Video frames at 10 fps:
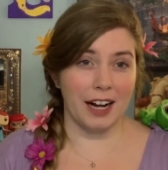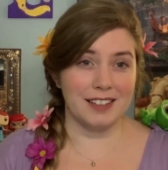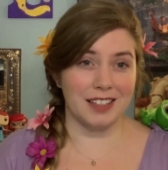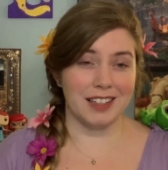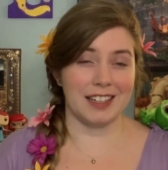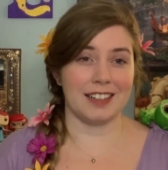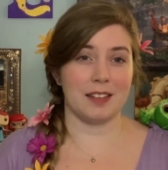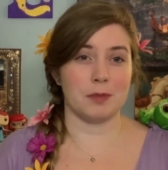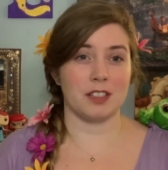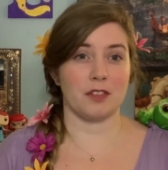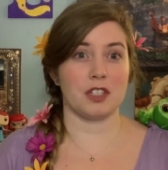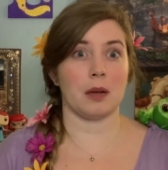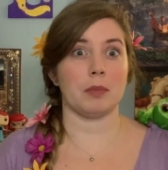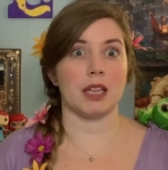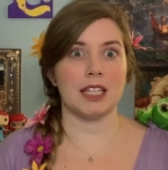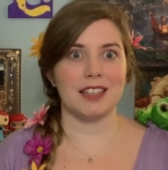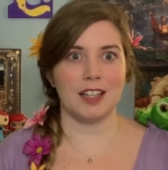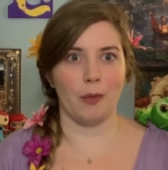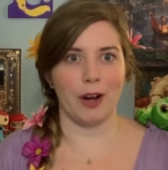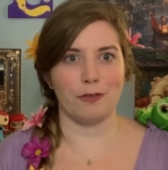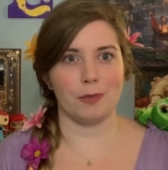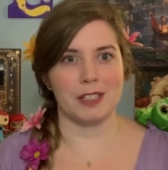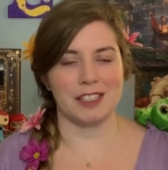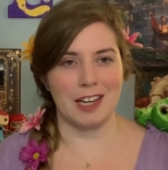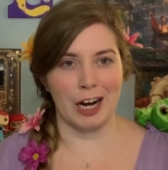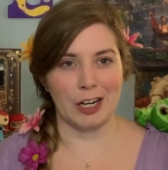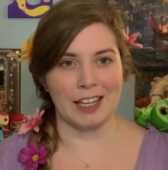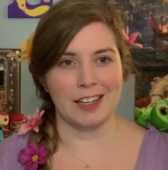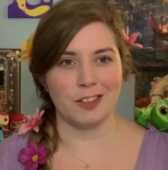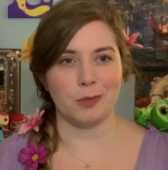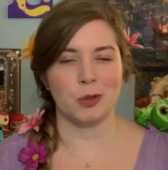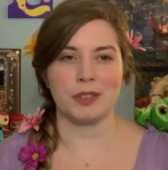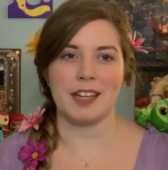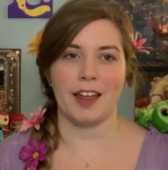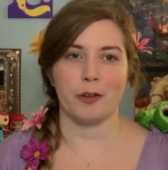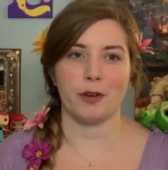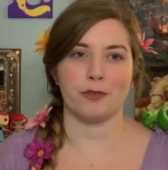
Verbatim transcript: isolating themselves completely away from the entire kingdom who is gathering